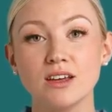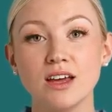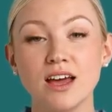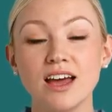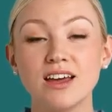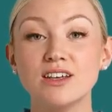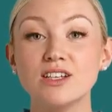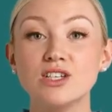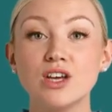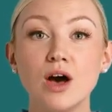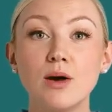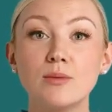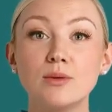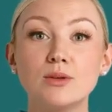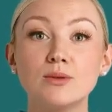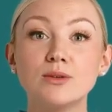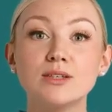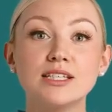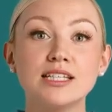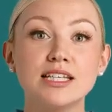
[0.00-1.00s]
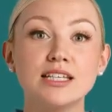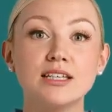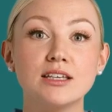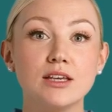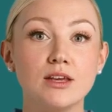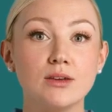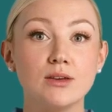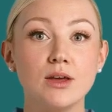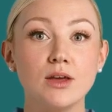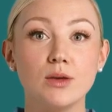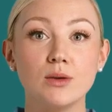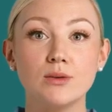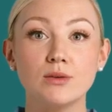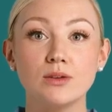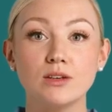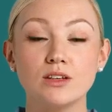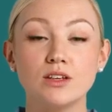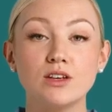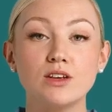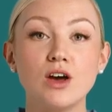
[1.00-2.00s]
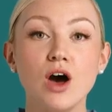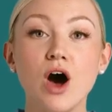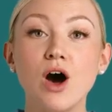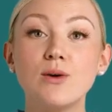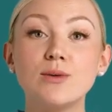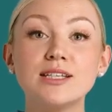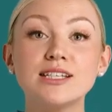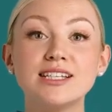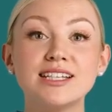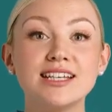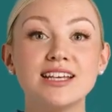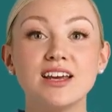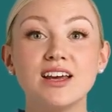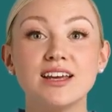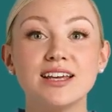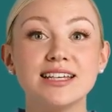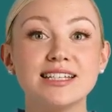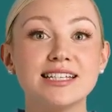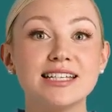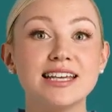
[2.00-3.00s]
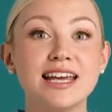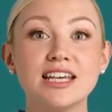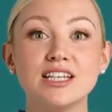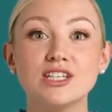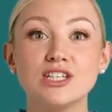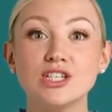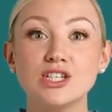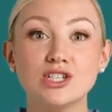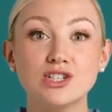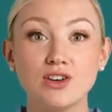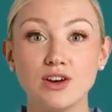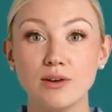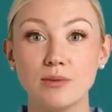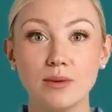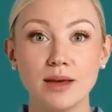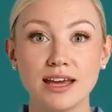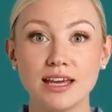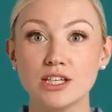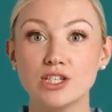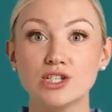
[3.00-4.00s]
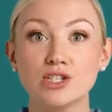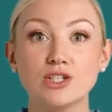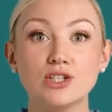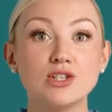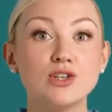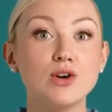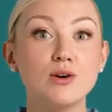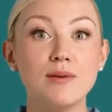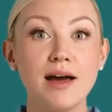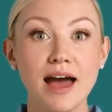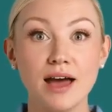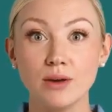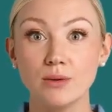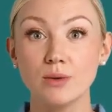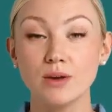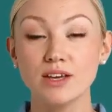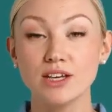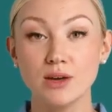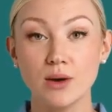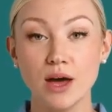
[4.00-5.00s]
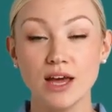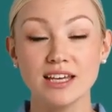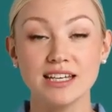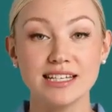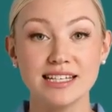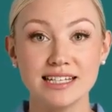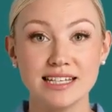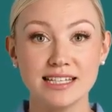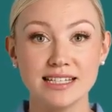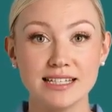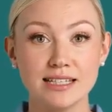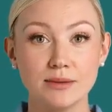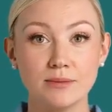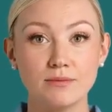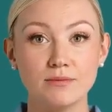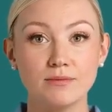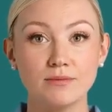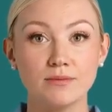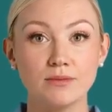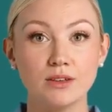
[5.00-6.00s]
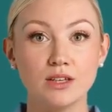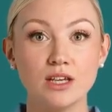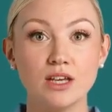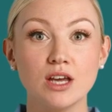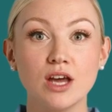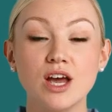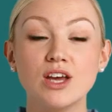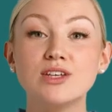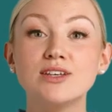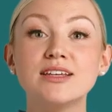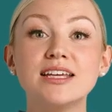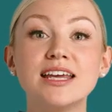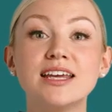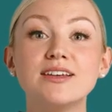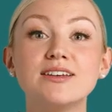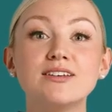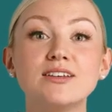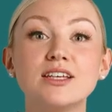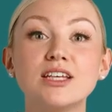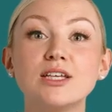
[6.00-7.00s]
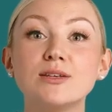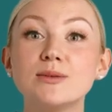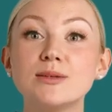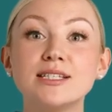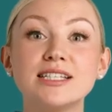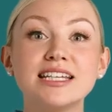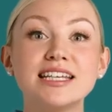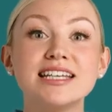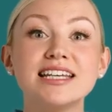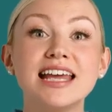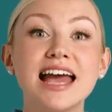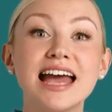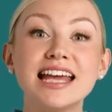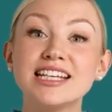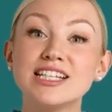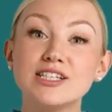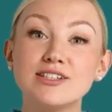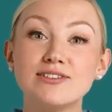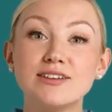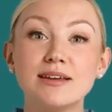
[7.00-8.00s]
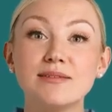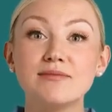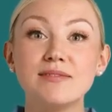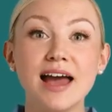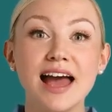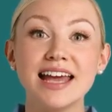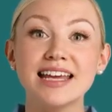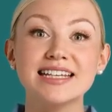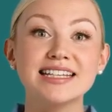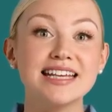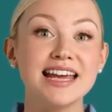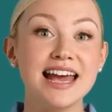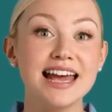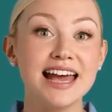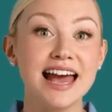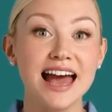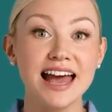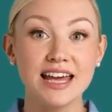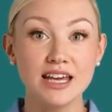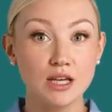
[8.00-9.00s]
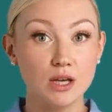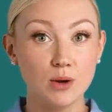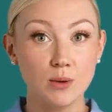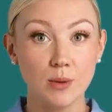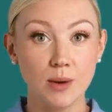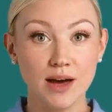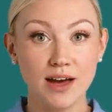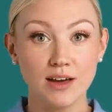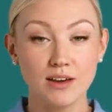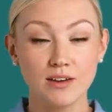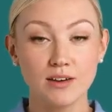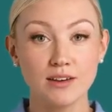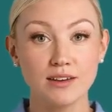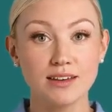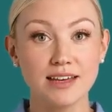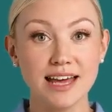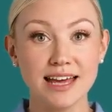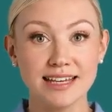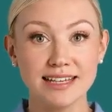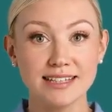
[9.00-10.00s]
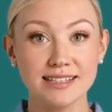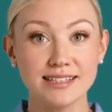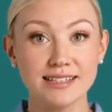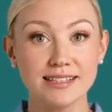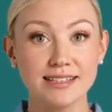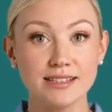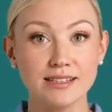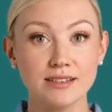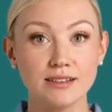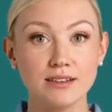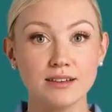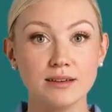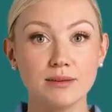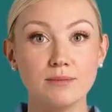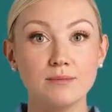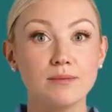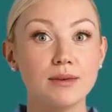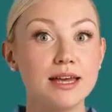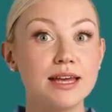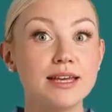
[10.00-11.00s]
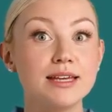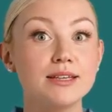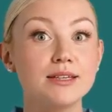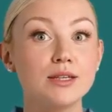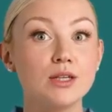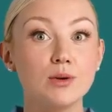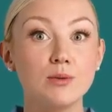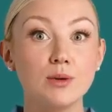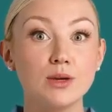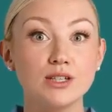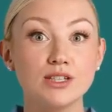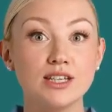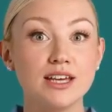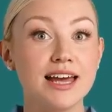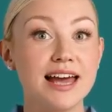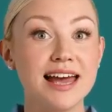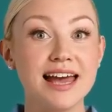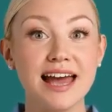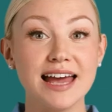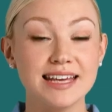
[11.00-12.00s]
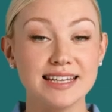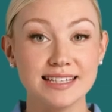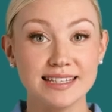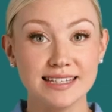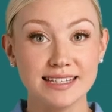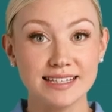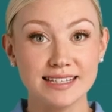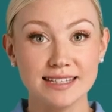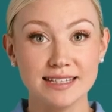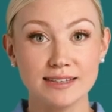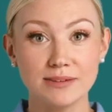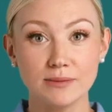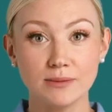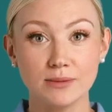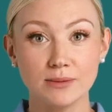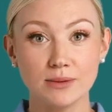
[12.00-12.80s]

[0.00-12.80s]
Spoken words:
At the top, you will see the logo. Always click on it to get to the start page, no matter where you are in the system. Underneath, you will see the ISEGRIM X AI Lupa, that is, me, your personal AI assistant.